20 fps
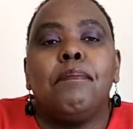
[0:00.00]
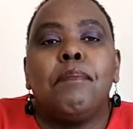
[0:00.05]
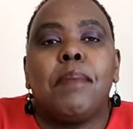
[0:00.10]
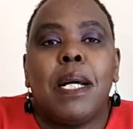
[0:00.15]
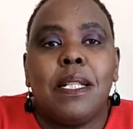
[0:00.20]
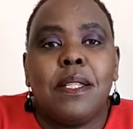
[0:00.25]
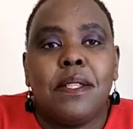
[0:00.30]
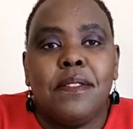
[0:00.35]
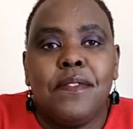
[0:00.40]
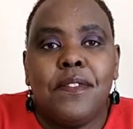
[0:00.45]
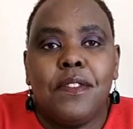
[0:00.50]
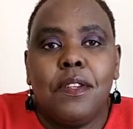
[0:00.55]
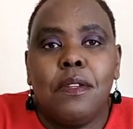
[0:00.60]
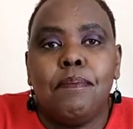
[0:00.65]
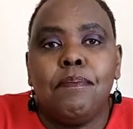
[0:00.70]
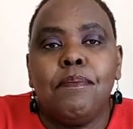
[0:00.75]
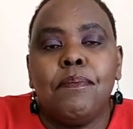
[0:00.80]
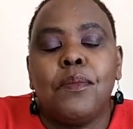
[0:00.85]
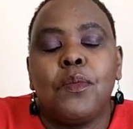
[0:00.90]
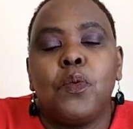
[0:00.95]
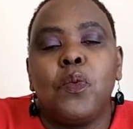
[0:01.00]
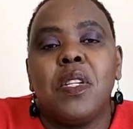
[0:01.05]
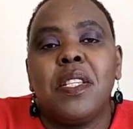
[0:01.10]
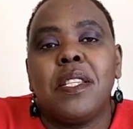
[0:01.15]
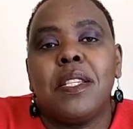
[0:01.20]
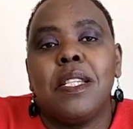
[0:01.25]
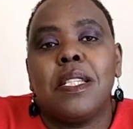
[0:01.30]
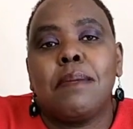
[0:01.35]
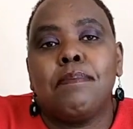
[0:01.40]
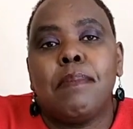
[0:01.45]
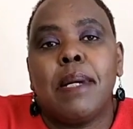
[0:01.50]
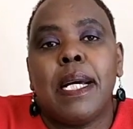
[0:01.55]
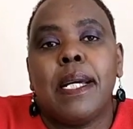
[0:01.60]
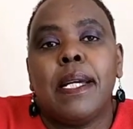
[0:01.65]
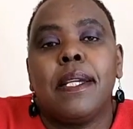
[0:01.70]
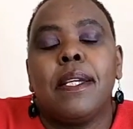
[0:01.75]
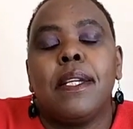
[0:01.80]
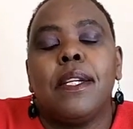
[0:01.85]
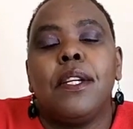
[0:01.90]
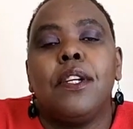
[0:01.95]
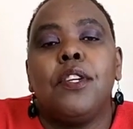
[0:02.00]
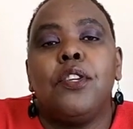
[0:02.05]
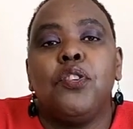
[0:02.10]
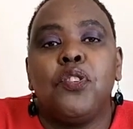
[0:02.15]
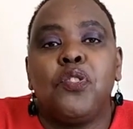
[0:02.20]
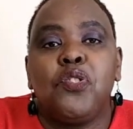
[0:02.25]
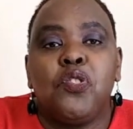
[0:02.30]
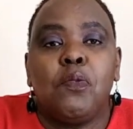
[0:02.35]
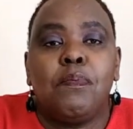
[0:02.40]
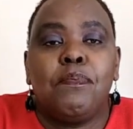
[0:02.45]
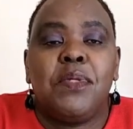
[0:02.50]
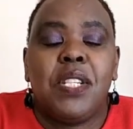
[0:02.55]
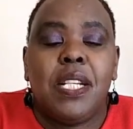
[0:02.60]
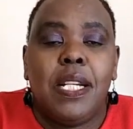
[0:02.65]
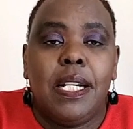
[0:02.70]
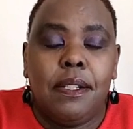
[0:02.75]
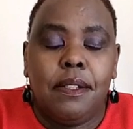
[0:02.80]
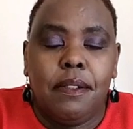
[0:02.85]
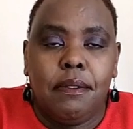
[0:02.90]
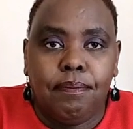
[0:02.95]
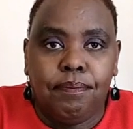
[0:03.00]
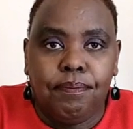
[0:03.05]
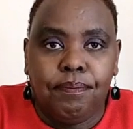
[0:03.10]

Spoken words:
platform, which is my YouTube channel.